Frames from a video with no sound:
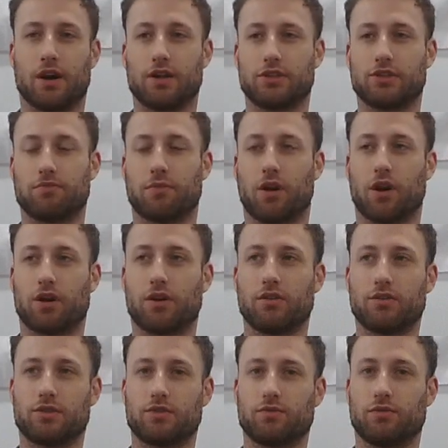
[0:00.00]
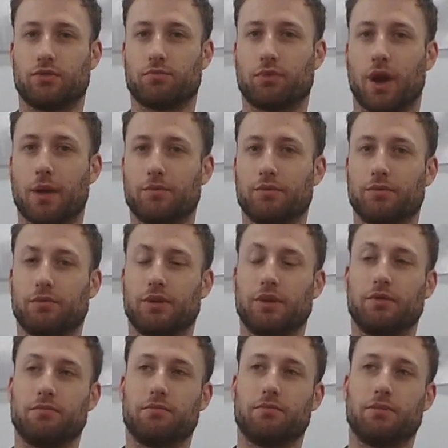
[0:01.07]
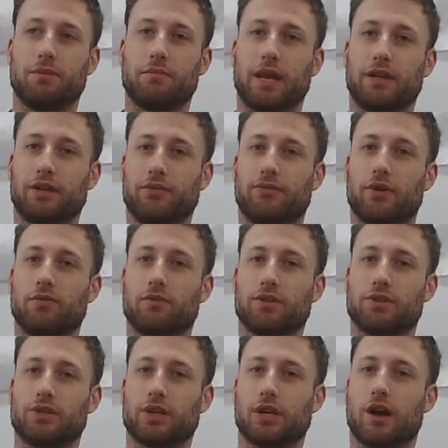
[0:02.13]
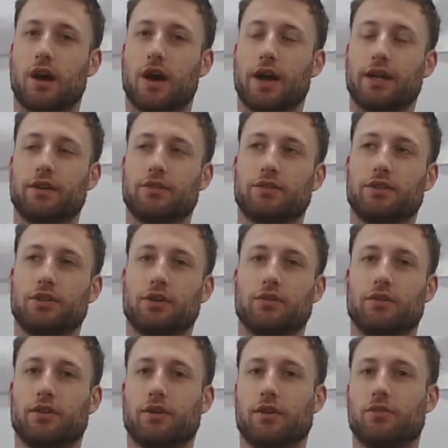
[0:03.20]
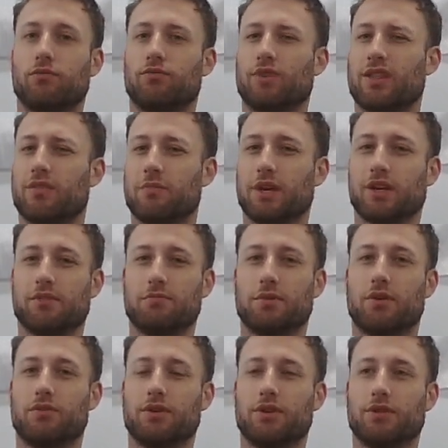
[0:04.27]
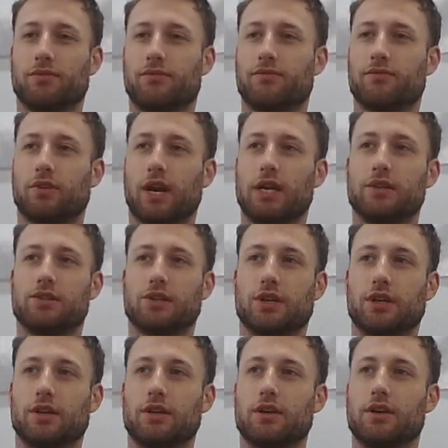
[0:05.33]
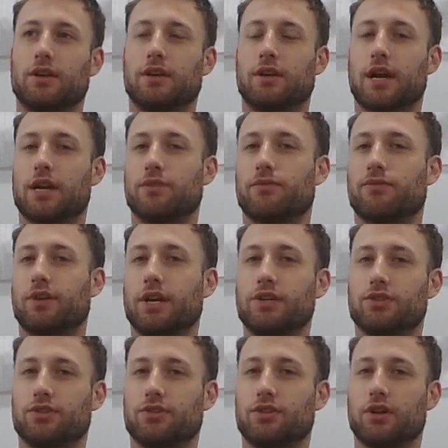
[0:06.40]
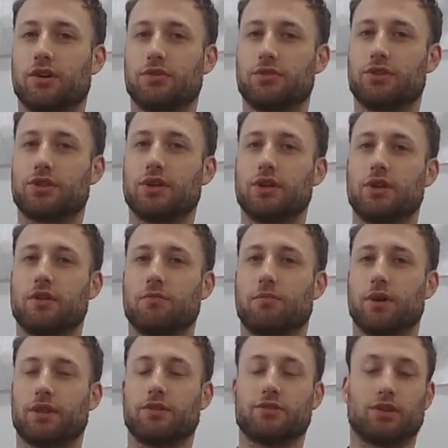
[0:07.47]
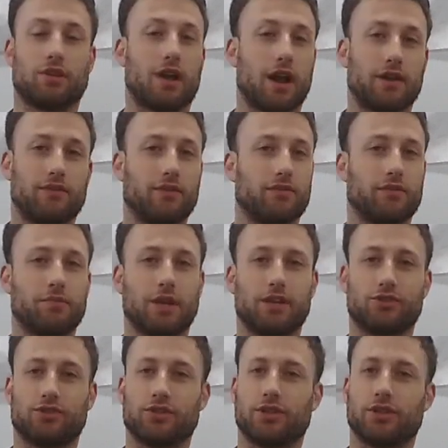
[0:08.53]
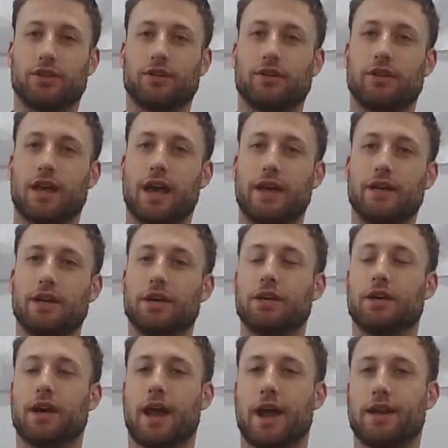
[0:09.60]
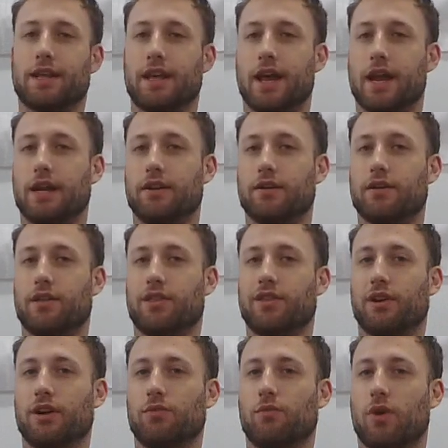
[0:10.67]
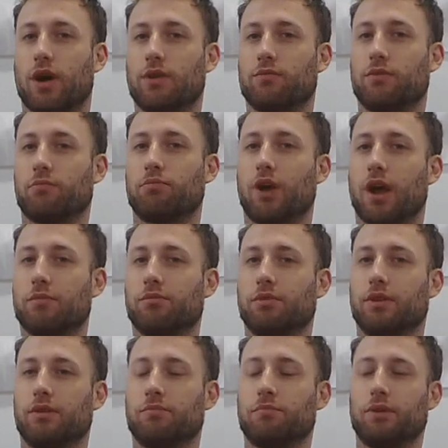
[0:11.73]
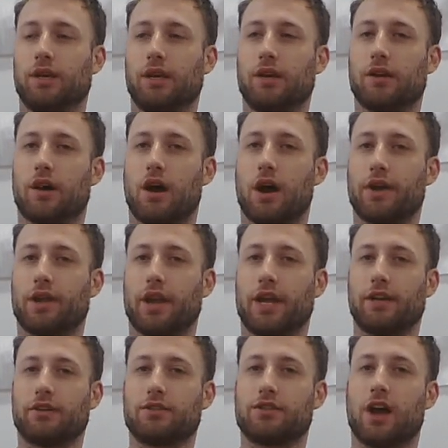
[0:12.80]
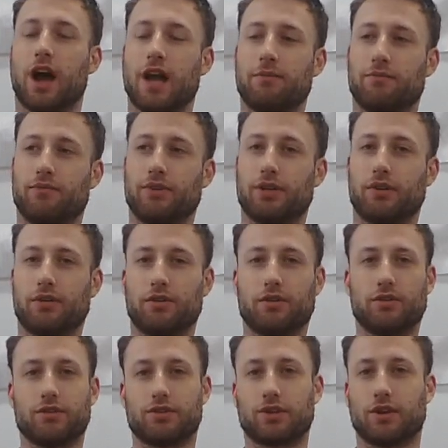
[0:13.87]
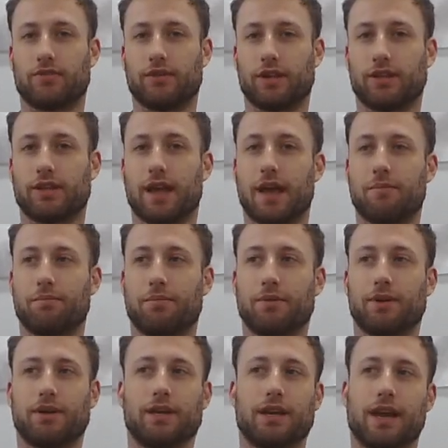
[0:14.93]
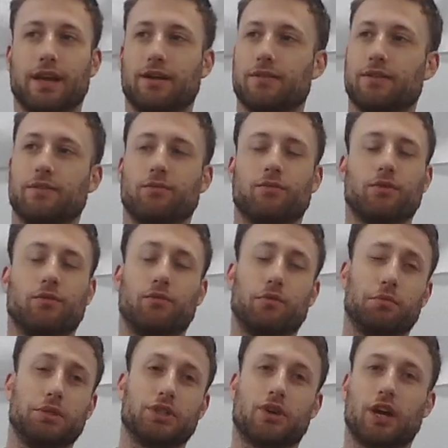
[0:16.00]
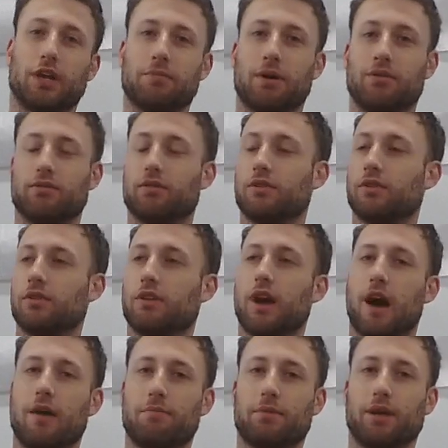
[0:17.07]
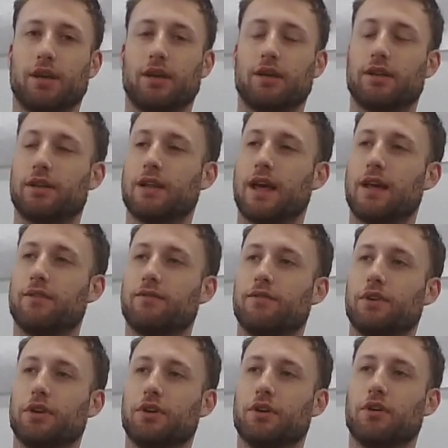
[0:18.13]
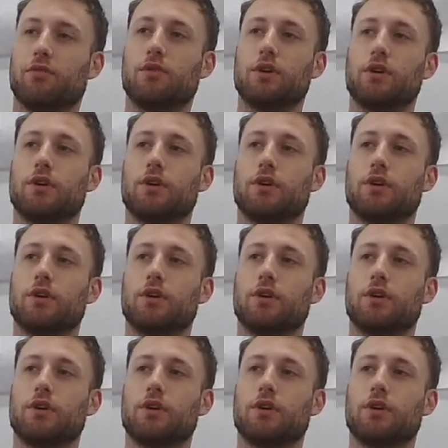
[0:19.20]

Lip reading: Tomorrow's will probably be mainly focusing on, the rhythmic component of phrasing and how to phrase your notes, but there's a lot of information in that. And then the third one will probably be on, like, time feel and stuff like that, but again, we'll be talking about comping in that video.